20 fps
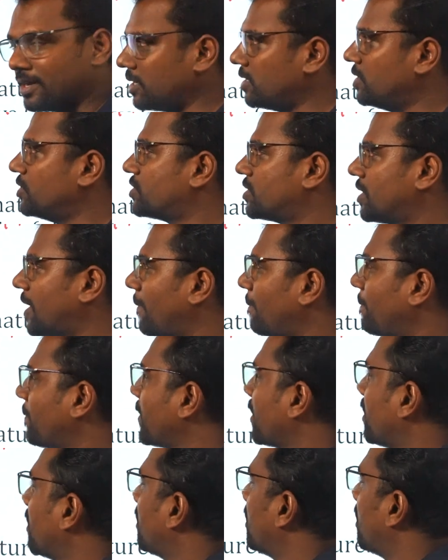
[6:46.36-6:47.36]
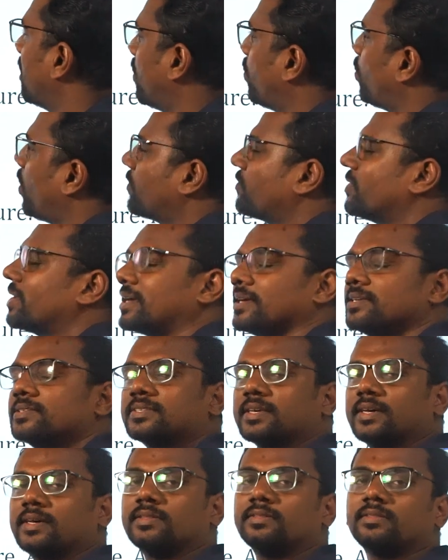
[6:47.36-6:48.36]
is what we can
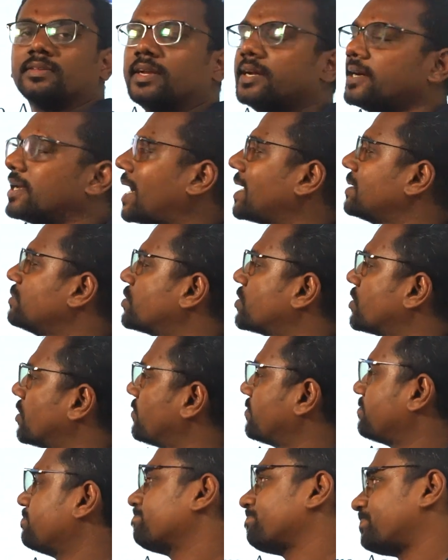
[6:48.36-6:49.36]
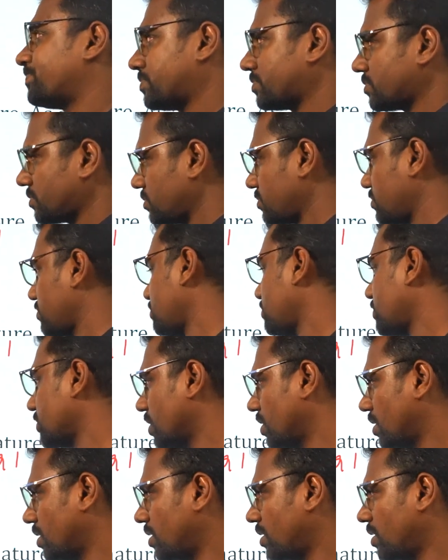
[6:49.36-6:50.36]
say three types of
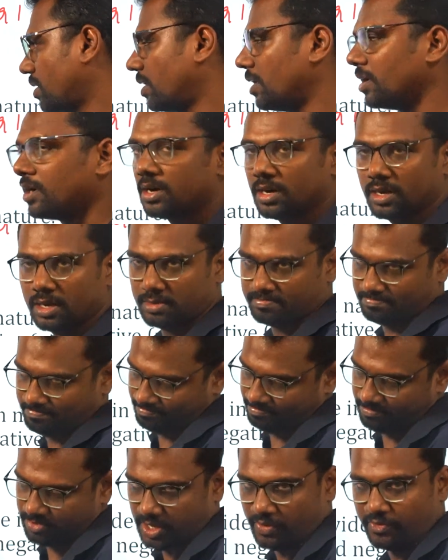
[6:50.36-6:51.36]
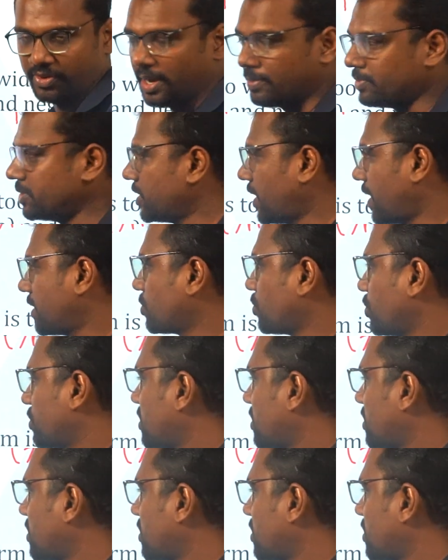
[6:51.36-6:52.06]
Savyabhijara. So